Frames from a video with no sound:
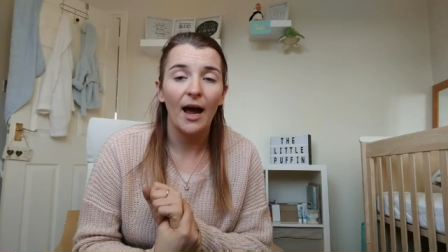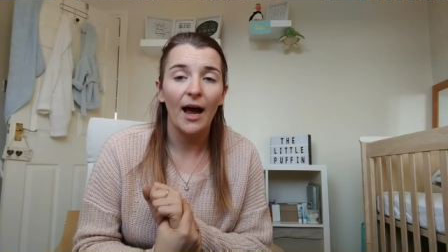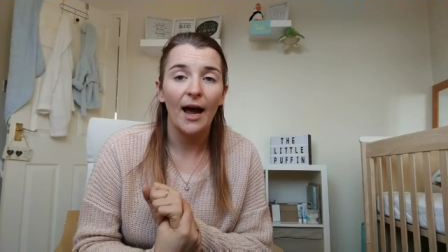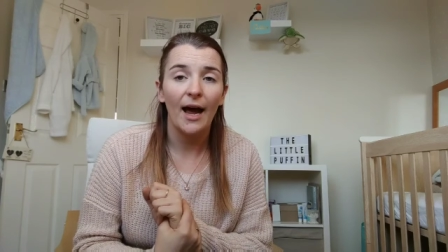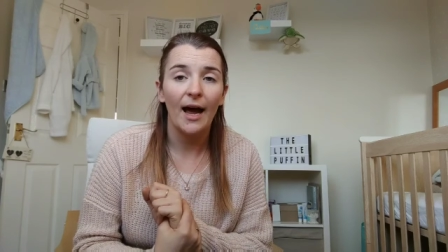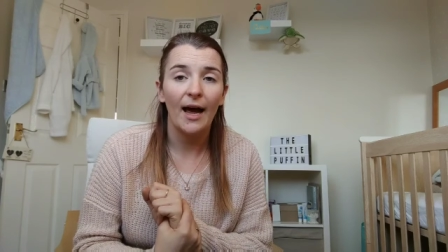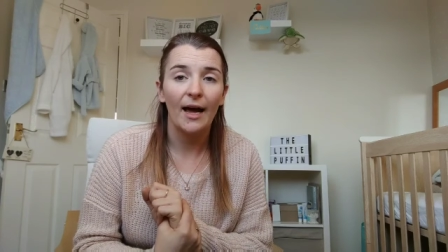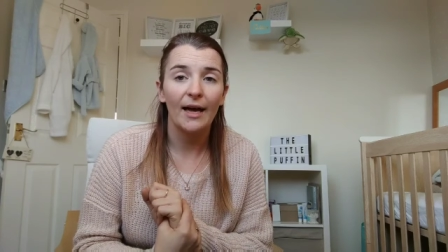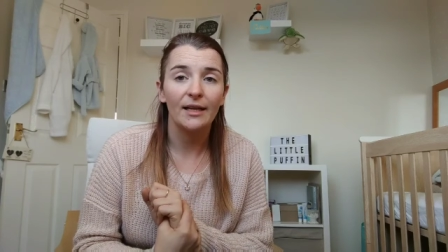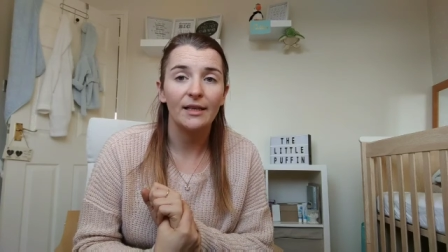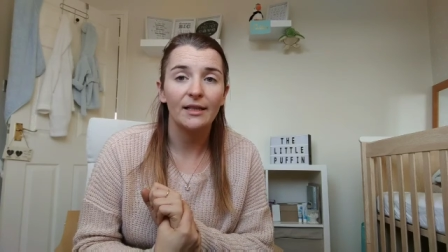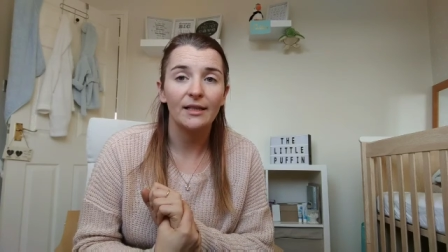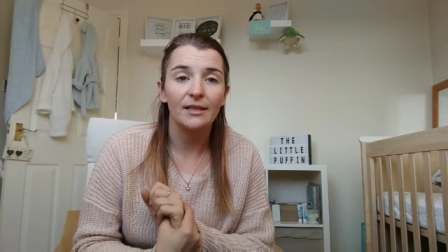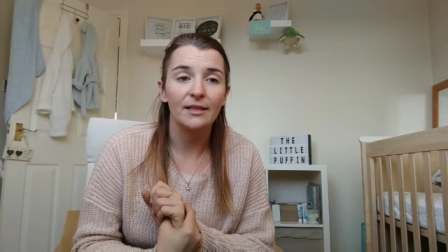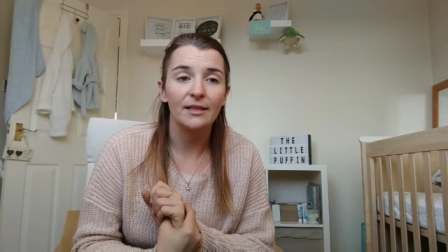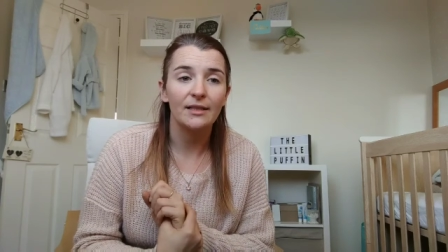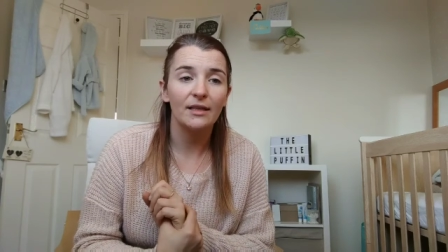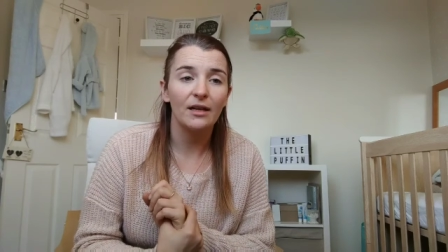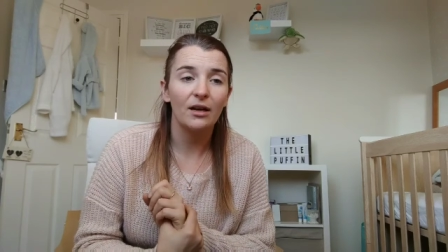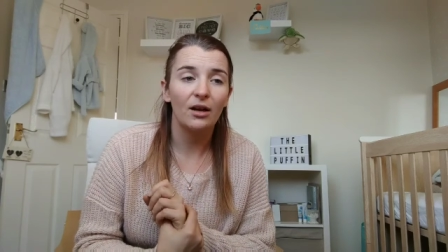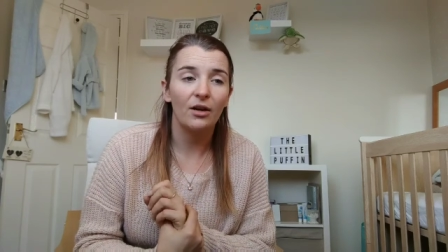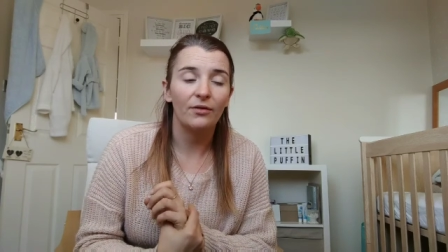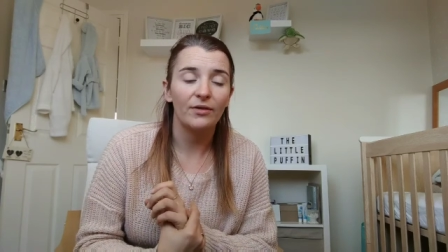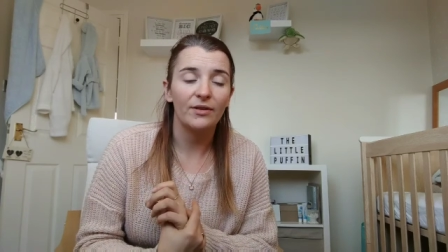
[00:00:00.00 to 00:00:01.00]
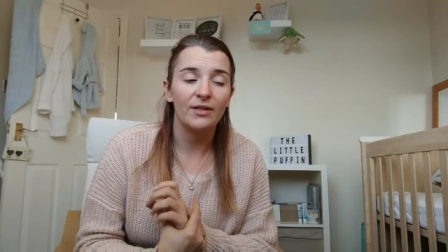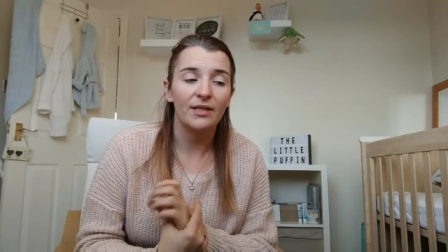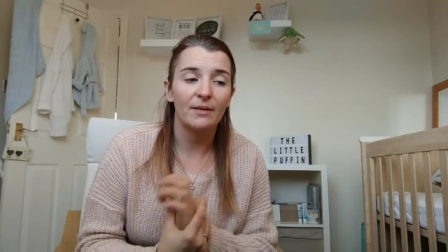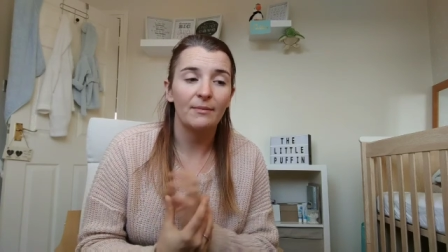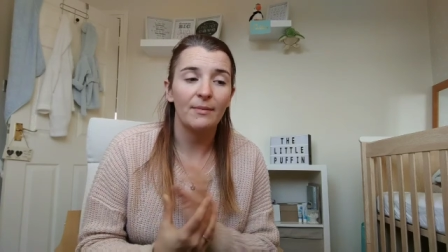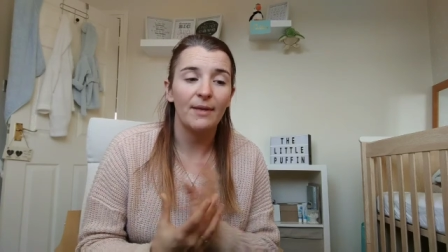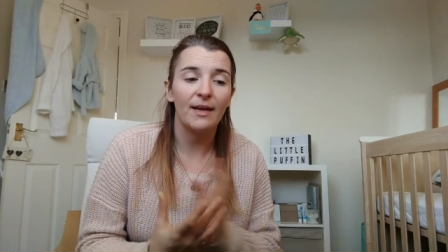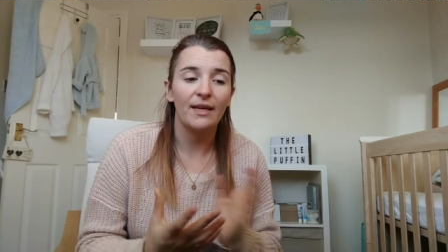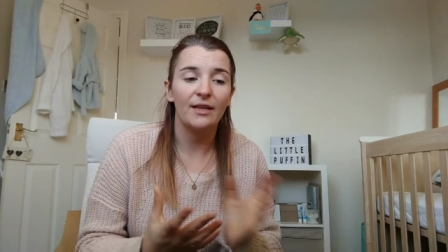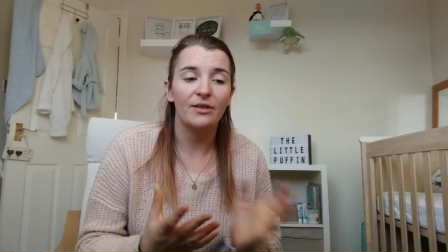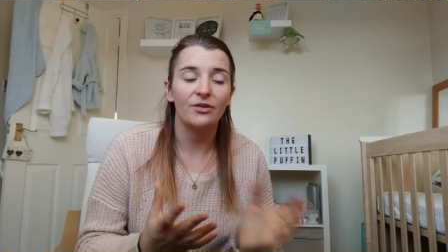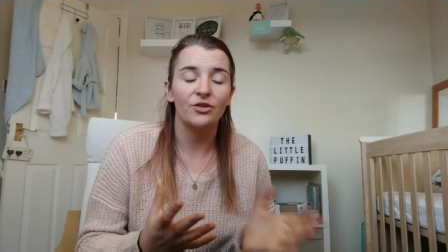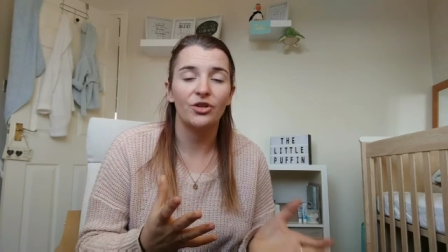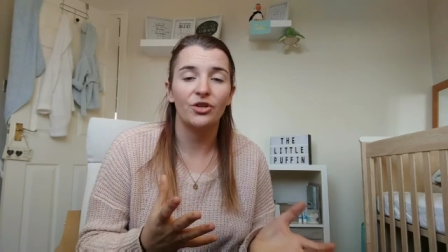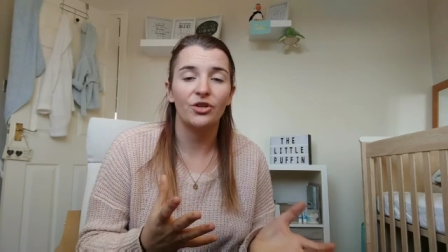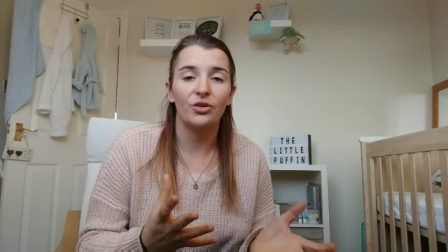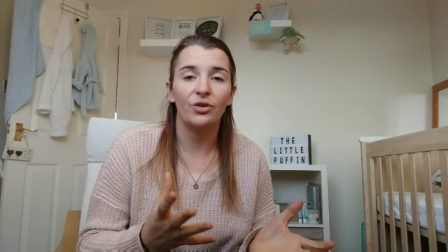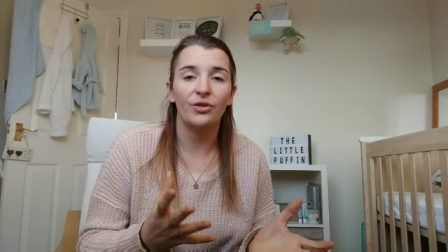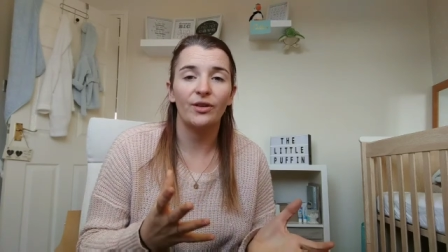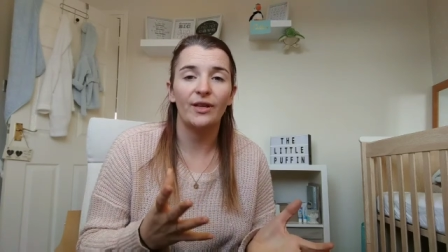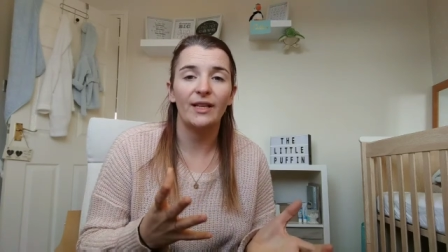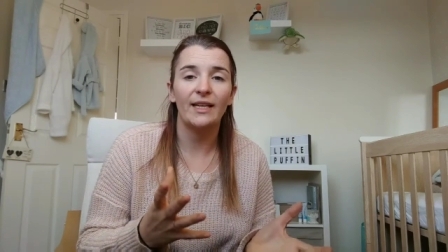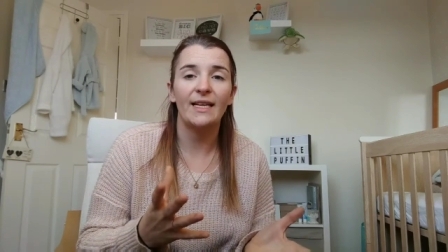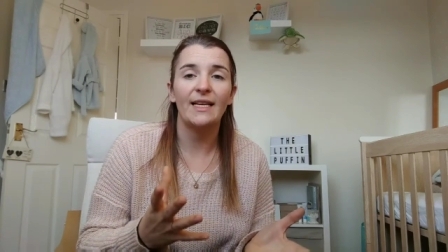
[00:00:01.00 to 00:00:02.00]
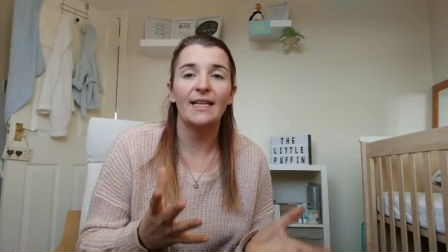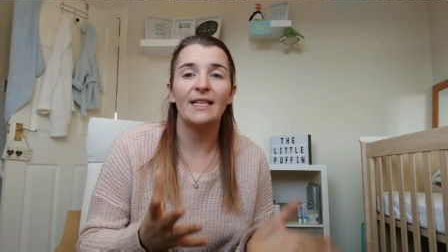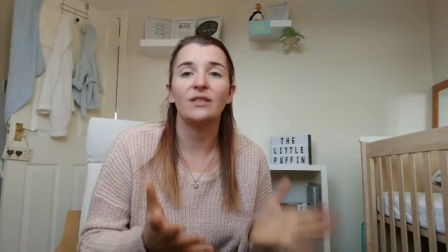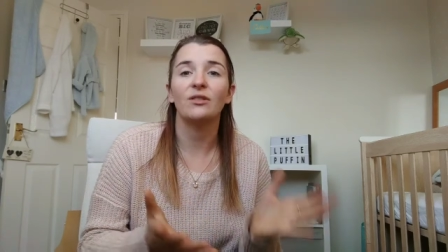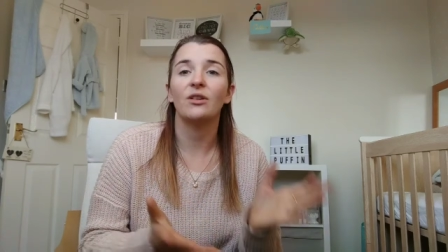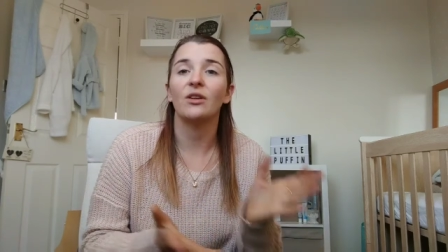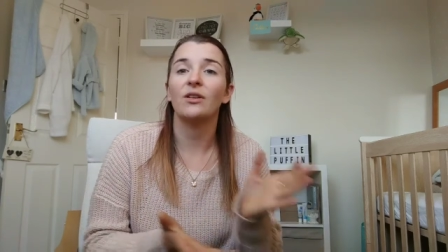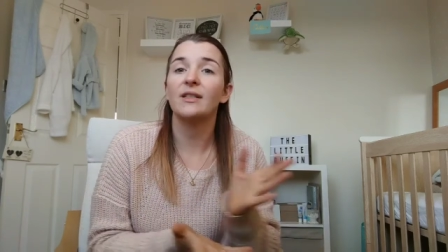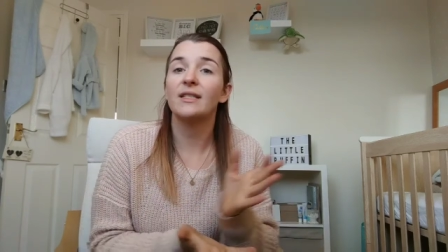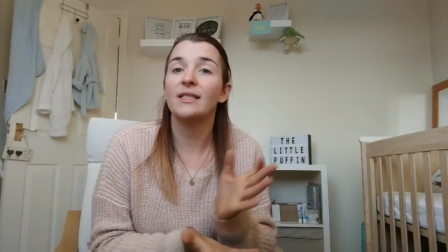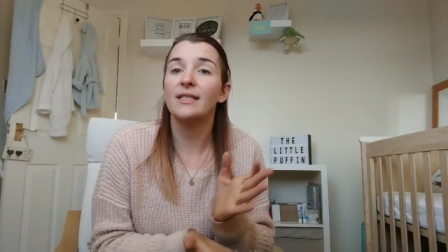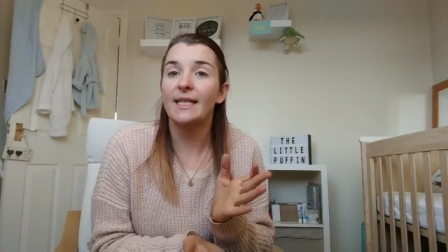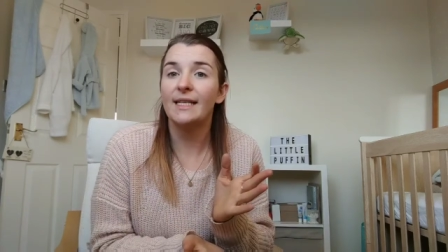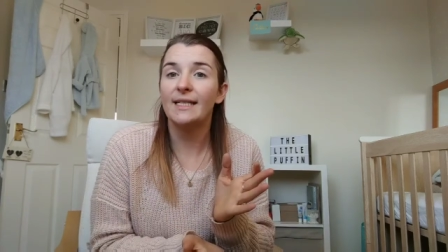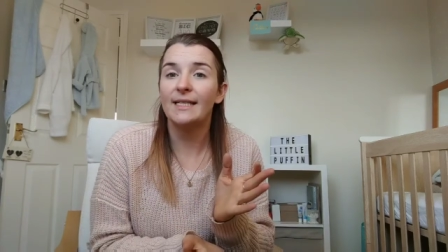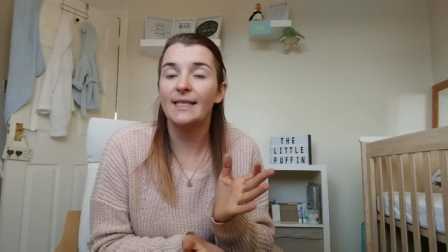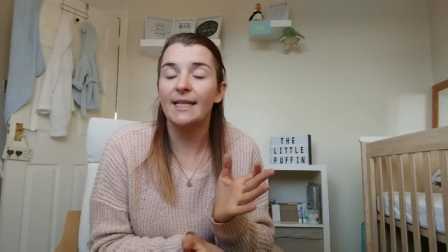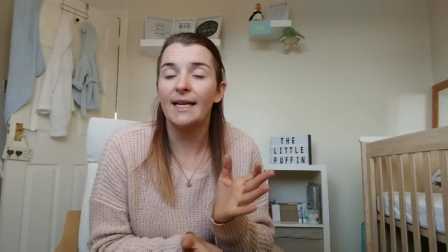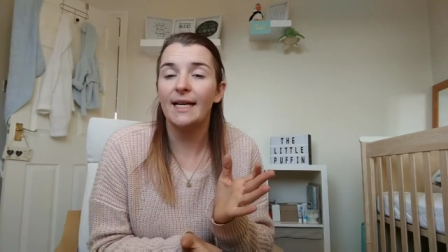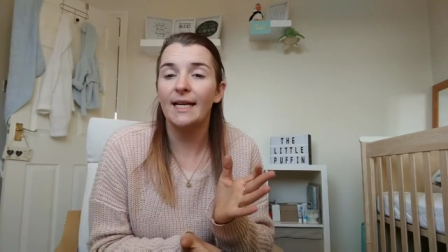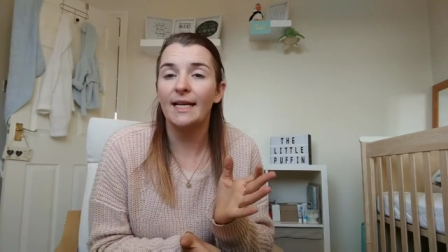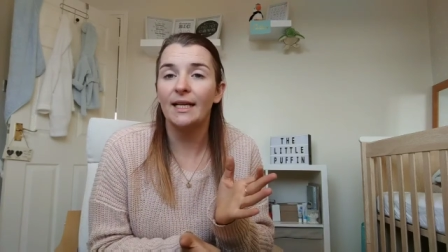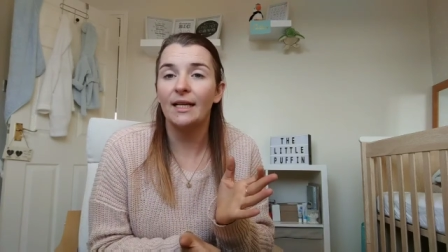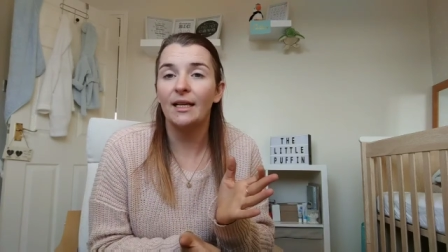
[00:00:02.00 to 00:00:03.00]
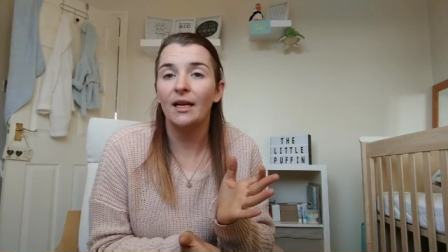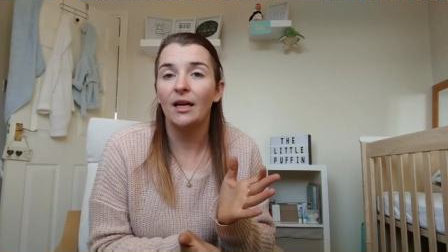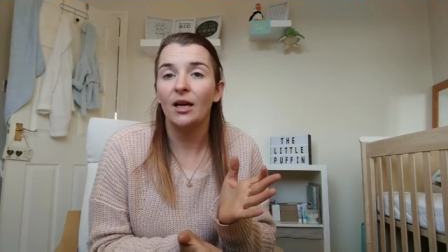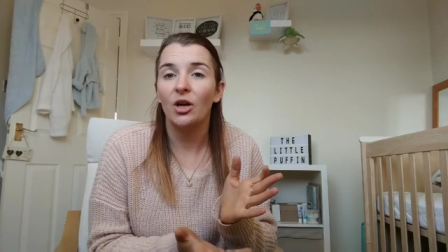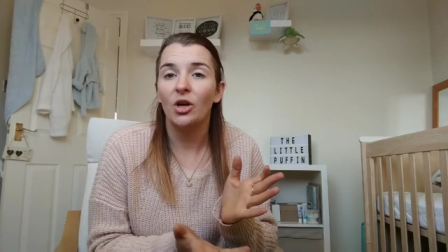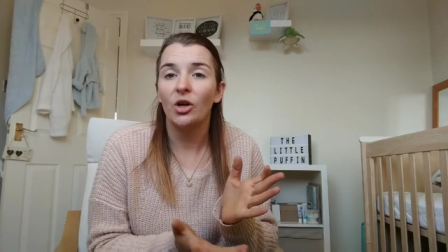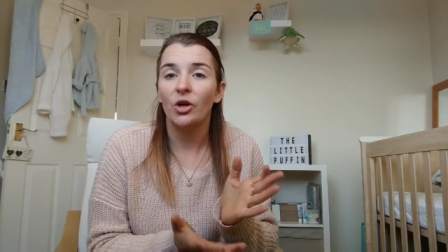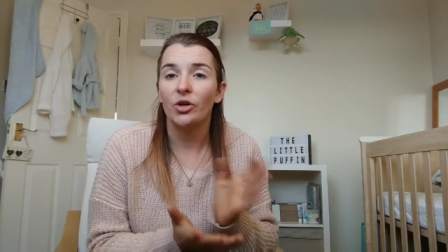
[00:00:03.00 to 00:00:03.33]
and obviously making sure that he's not sitting